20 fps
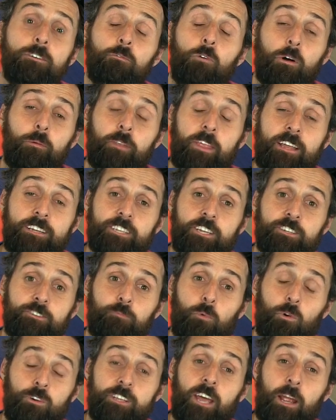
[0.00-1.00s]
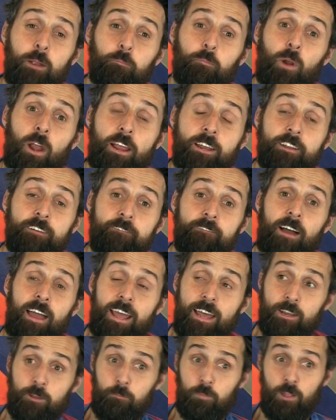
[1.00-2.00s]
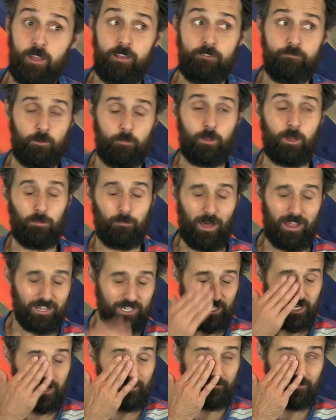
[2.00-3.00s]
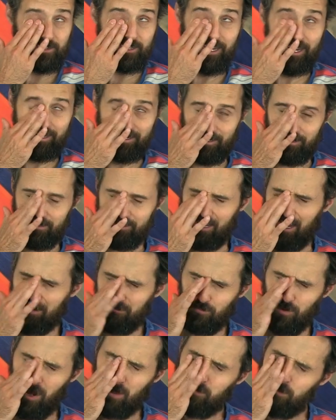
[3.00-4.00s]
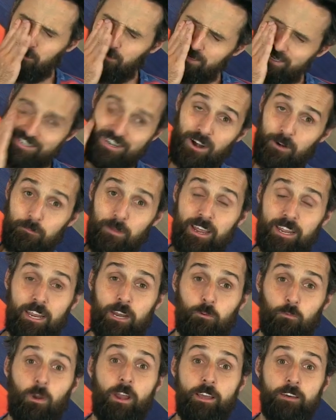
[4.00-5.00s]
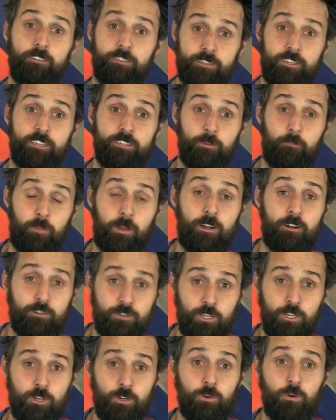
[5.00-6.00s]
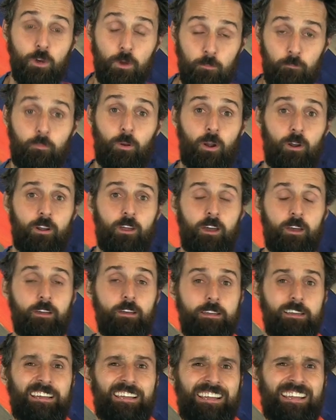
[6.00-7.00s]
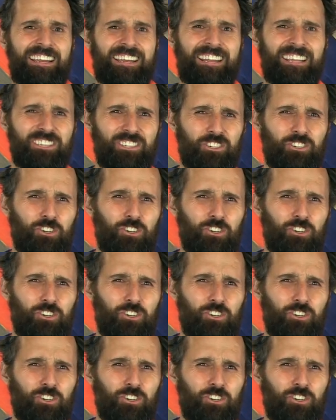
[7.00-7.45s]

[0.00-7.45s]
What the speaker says: Welcome to That's Good Sports. I am Brandon. If I had to play for Bill Belichick for 10 years, I'd probably start making rails disappear to Perna. It is